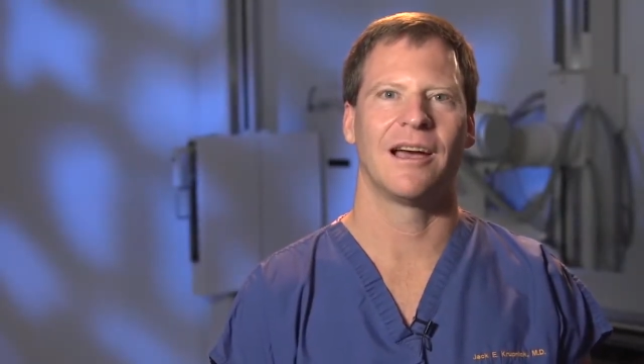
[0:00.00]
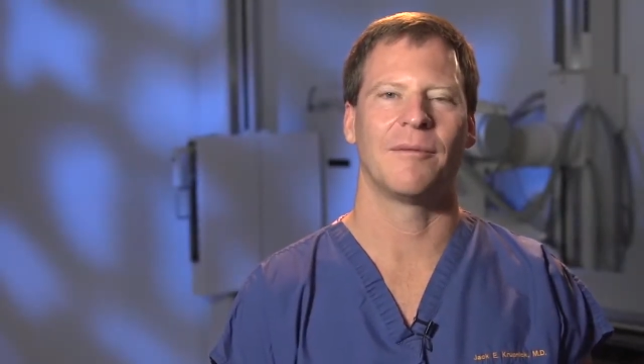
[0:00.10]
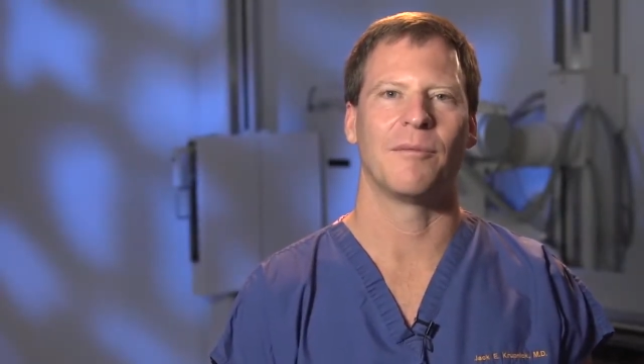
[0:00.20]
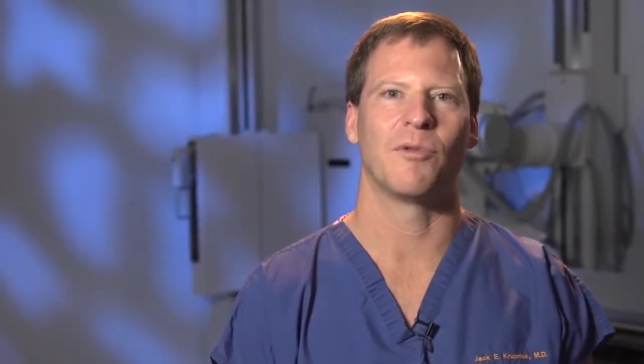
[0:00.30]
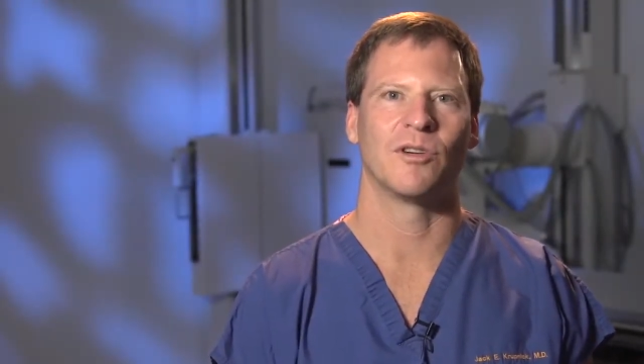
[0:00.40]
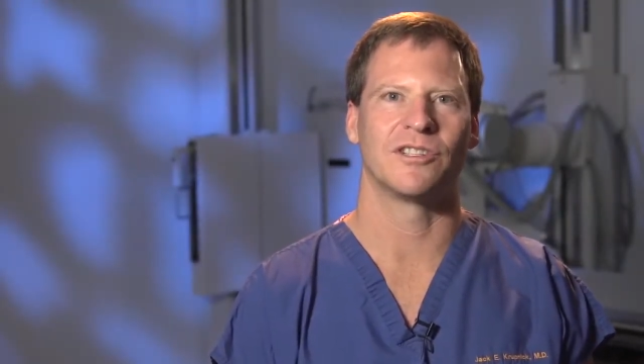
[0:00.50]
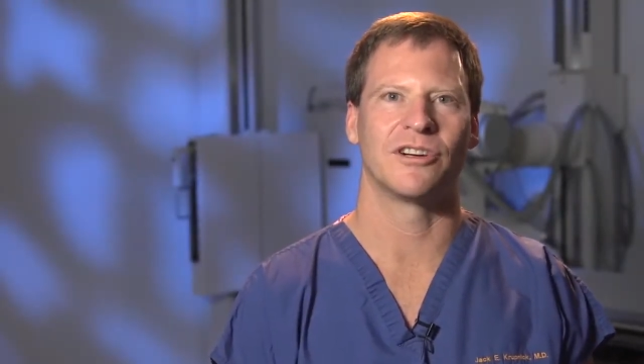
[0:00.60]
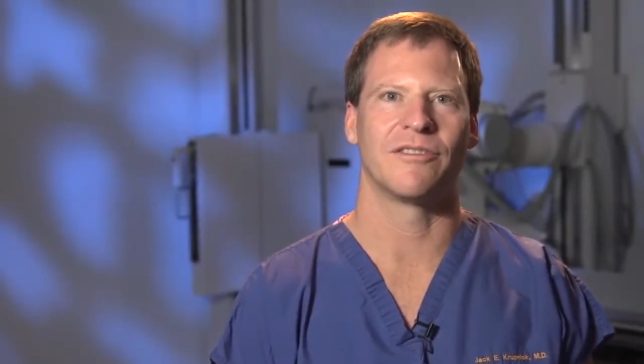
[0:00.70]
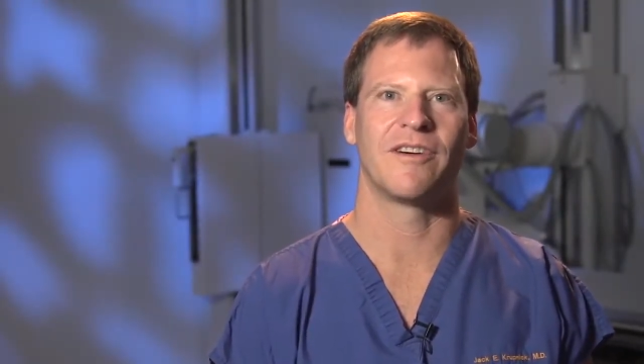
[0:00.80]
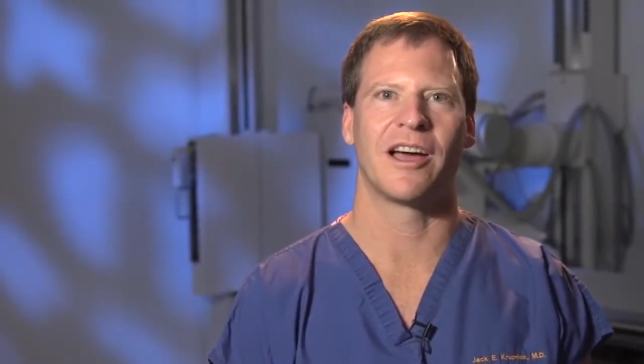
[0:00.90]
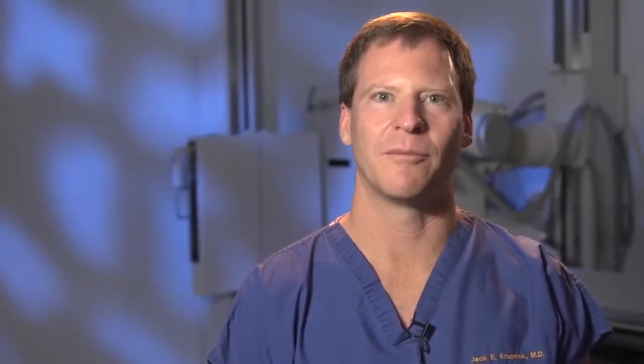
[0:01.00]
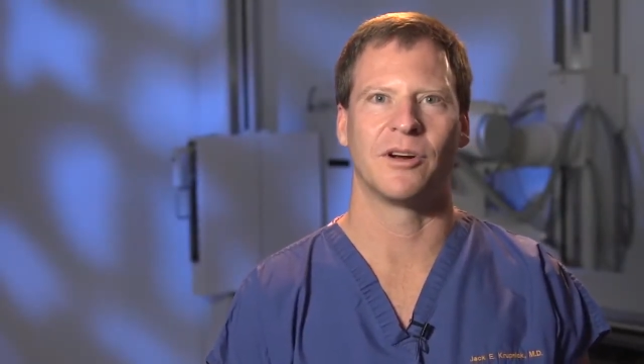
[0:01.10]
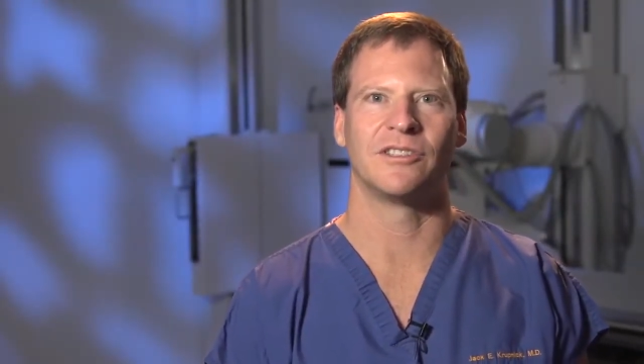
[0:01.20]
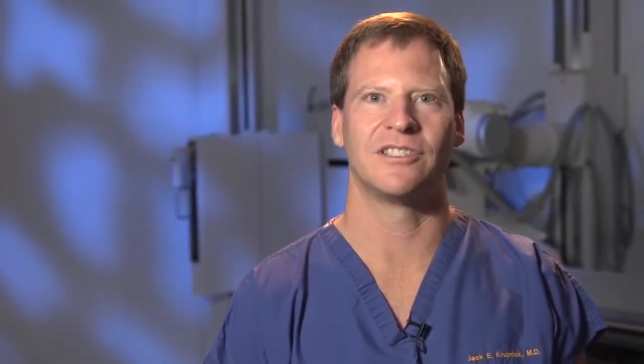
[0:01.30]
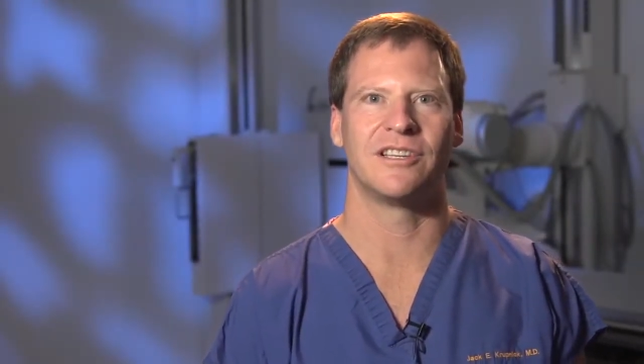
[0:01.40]
I'm a board certified
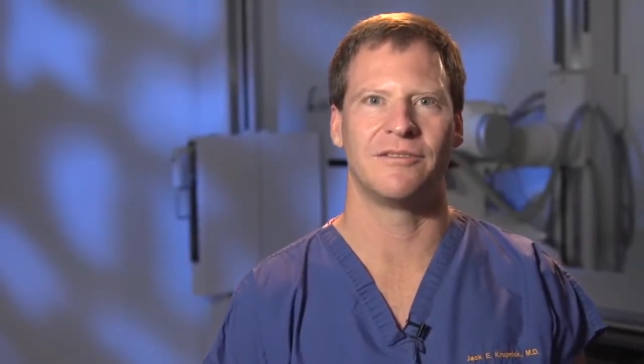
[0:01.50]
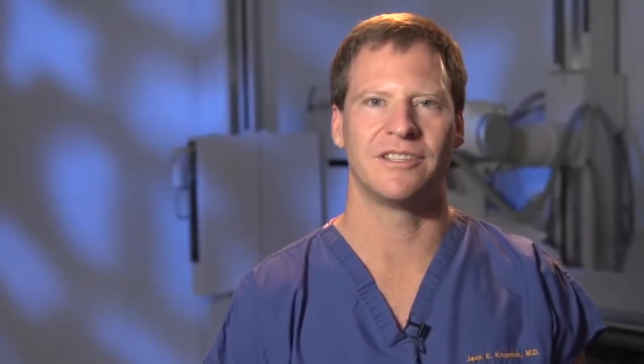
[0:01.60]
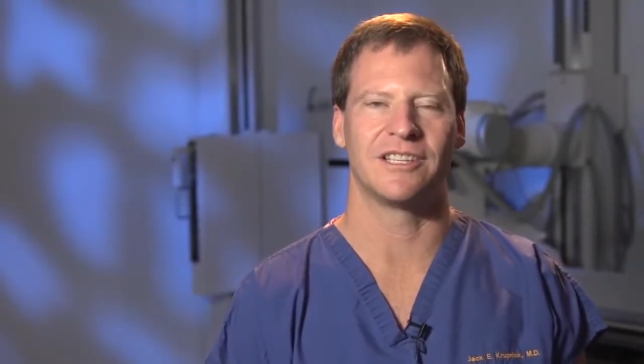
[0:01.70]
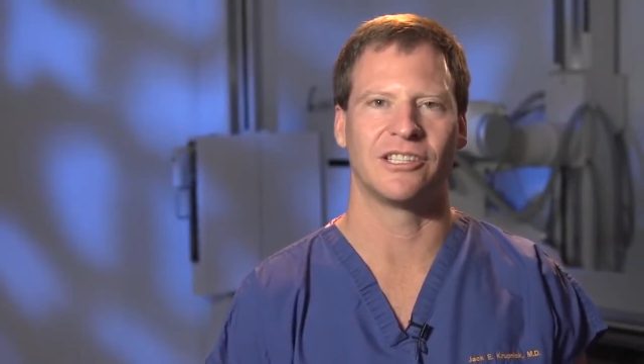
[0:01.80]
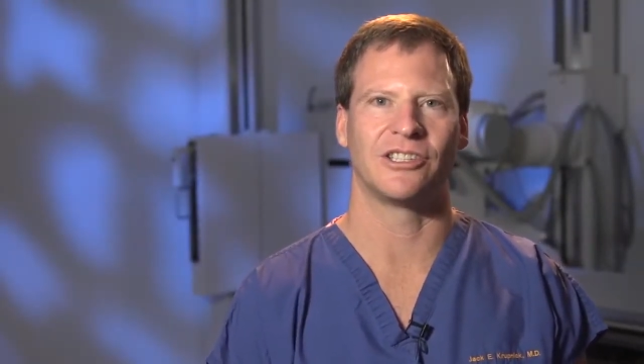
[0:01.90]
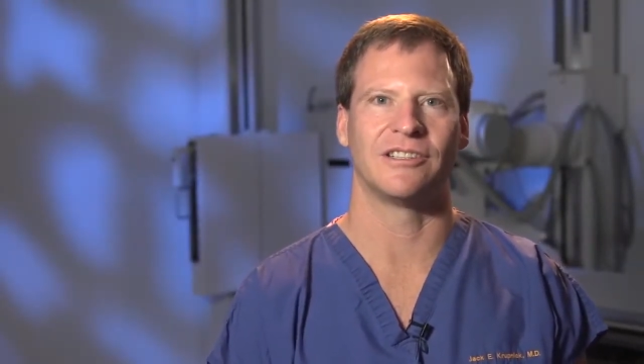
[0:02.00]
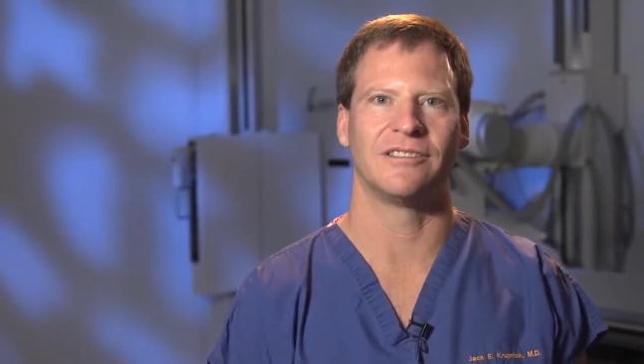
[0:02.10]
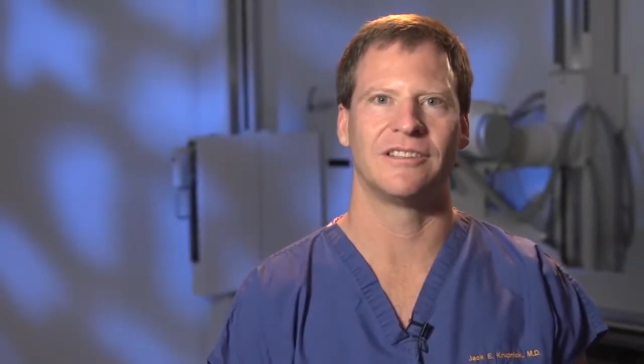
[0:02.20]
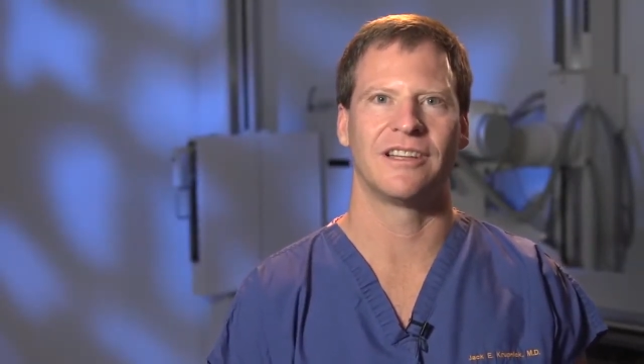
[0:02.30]
emergency physician,